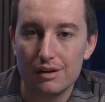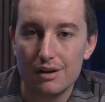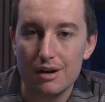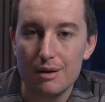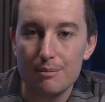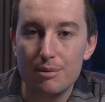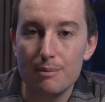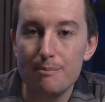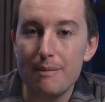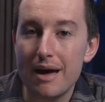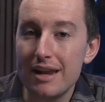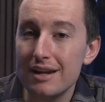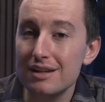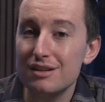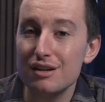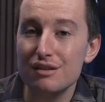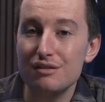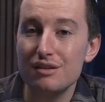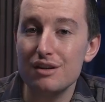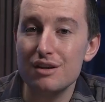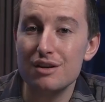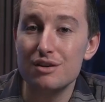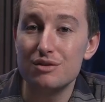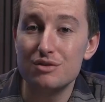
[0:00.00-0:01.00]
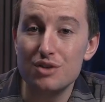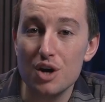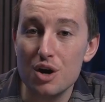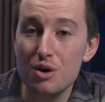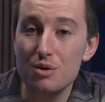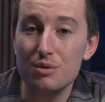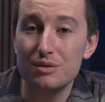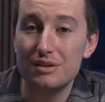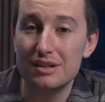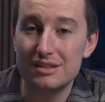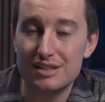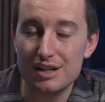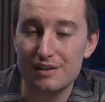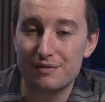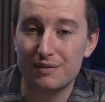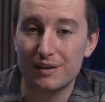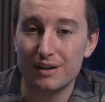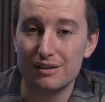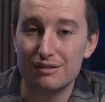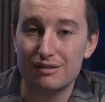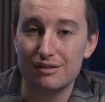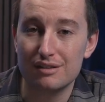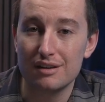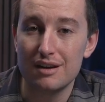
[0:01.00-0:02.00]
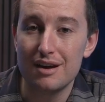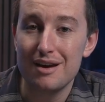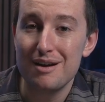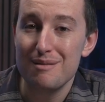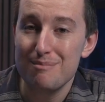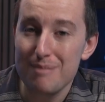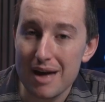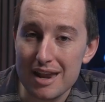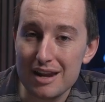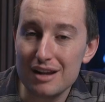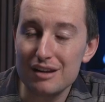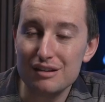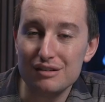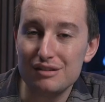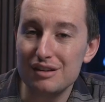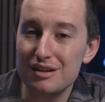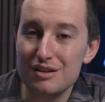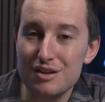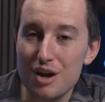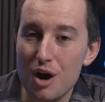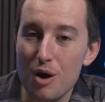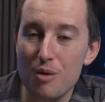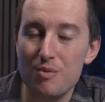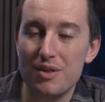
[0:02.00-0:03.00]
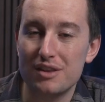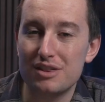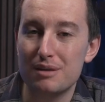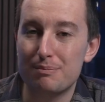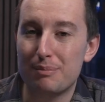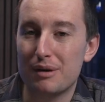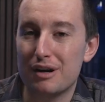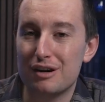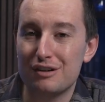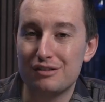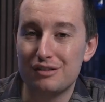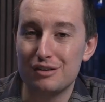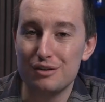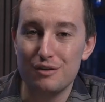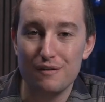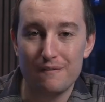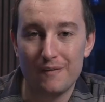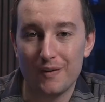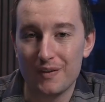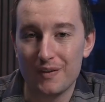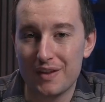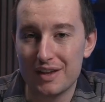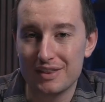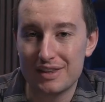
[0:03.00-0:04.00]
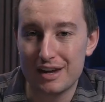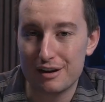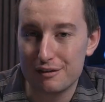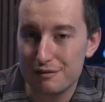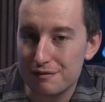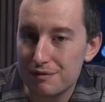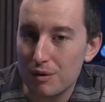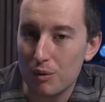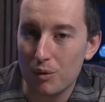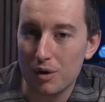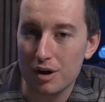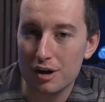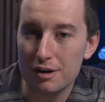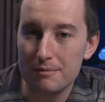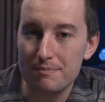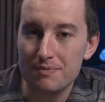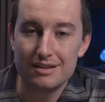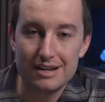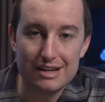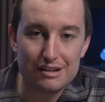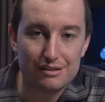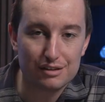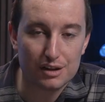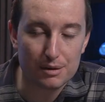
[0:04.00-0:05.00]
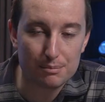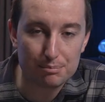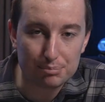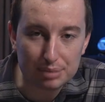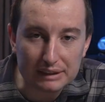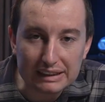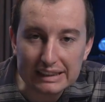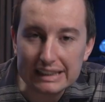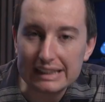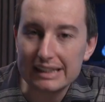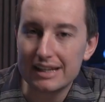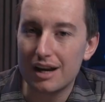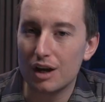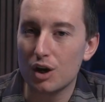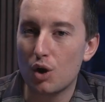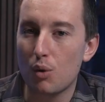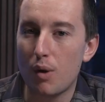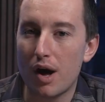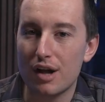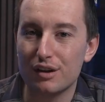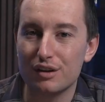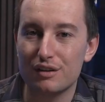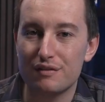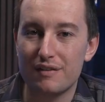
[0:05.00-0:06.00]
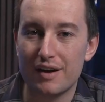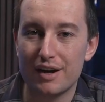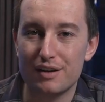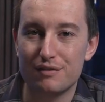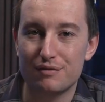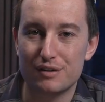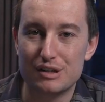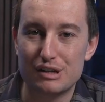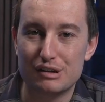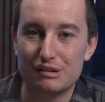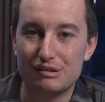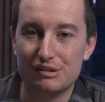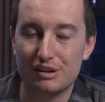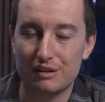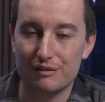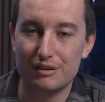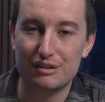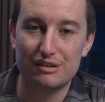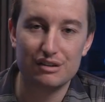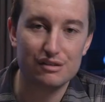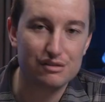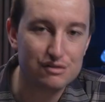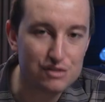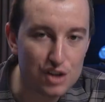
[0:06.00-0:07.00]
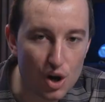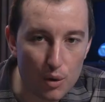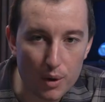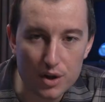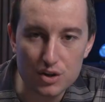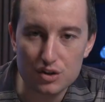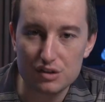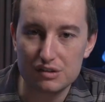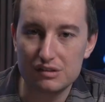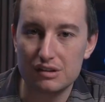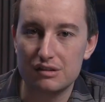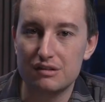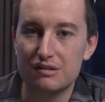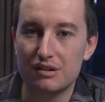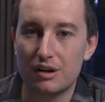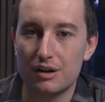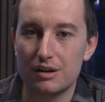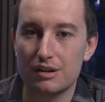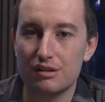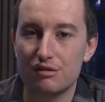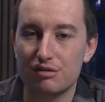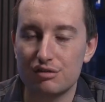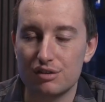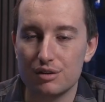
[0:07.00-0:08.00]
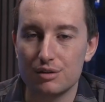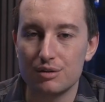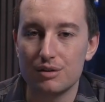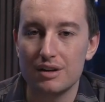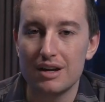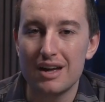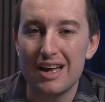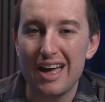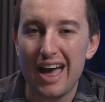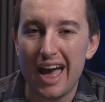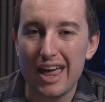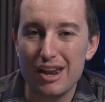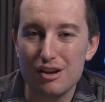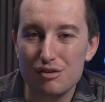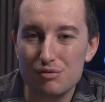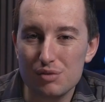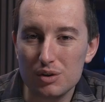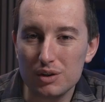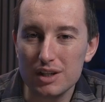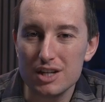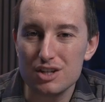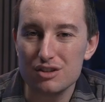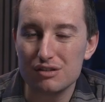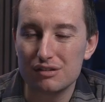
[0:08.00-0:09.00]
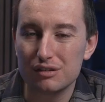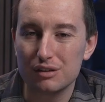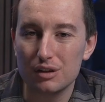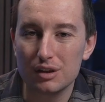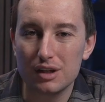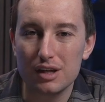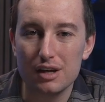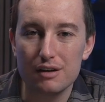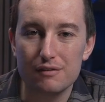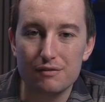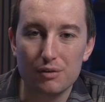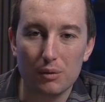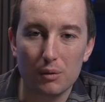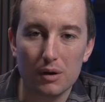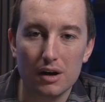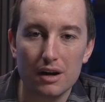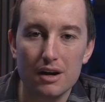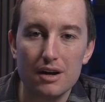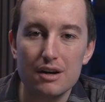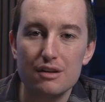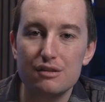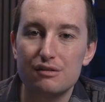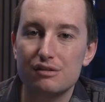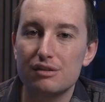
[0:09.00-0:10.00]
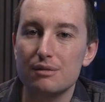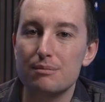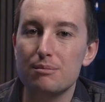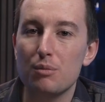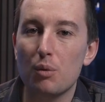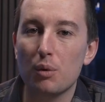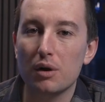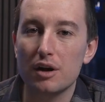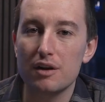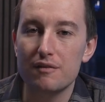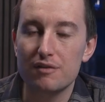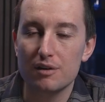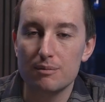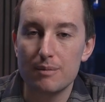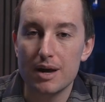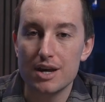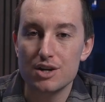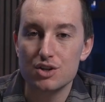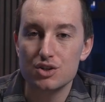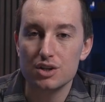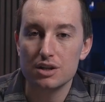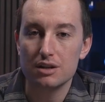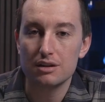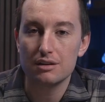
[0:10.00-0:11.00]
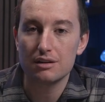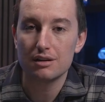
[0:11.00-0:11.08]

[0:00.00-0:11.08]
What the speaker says: But Meta doesn't know the difference. Meta doesn't know that the person who filled out that form is completely unqualified for your service, has no interest in starting soon, and is really just looking for some more information.